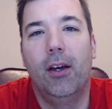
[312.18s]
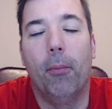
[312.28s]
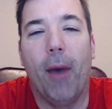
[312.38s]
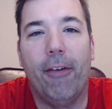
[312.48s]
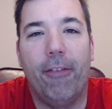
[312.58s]

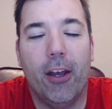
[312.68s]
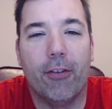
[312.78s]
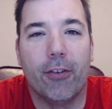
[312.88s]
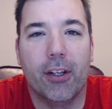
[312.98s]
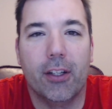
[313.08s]
My
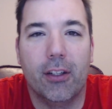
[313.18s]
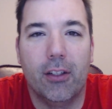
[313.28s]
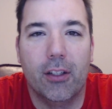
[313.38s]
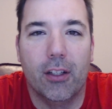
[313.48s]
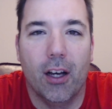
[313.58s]
favorite,
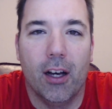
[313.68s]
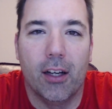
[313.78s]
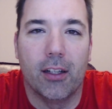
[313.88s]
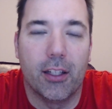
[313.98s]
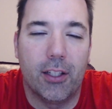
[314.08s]

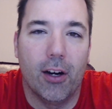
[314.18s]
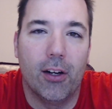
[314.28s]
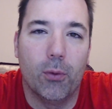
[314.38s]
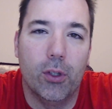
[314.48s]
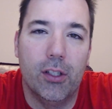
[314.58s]
Guitar
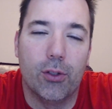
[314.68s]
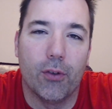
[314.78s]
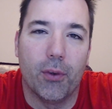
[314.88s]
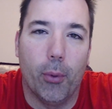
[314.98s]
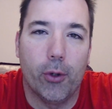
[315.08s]
and Woods
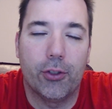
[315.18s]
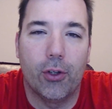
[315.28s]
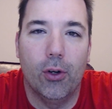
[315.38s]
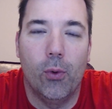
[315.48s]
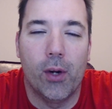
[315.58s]
over in
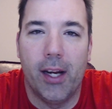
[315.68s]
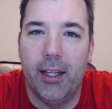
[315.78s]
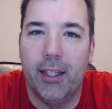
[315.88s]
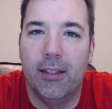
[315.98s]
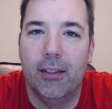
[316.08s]
Portugal when I
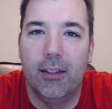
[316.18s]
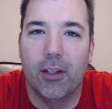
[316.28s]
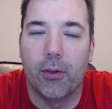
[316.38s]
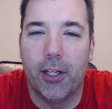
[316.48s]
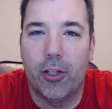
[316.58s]
need,
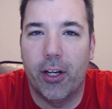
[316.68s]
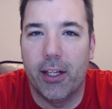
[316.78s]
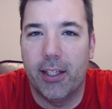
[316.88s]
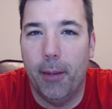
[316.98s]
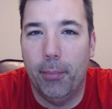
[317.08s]
an
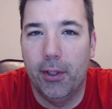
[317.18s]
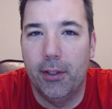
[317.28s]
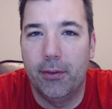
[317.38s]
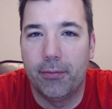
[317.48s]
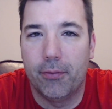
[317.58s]
intricate
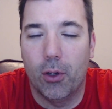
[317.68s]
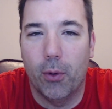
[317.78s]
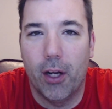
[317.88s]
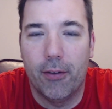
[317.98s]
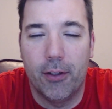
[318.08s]
template or
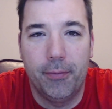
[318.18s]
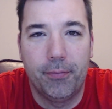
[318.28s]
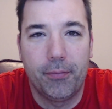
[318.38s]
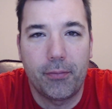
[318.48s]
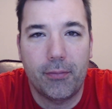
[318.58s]
whatever.
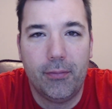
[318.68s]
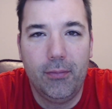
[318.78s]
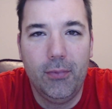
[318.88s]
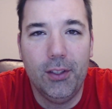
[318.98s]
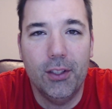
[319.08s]

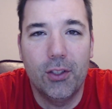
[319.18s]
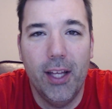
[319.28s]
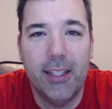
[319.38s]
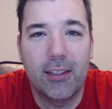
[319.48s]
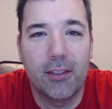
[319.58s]
So
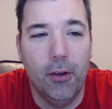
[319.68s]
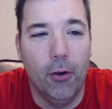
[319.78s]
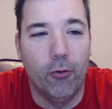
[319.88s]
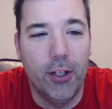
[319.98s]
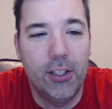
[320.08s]
that's
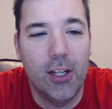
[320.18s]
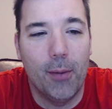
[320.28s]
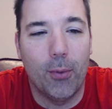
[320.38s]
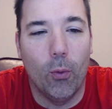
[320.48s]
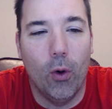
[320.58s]
reason
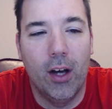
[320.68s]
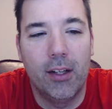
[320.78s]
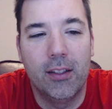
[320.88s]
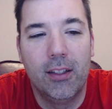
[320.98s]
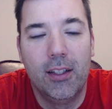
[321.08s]
number one,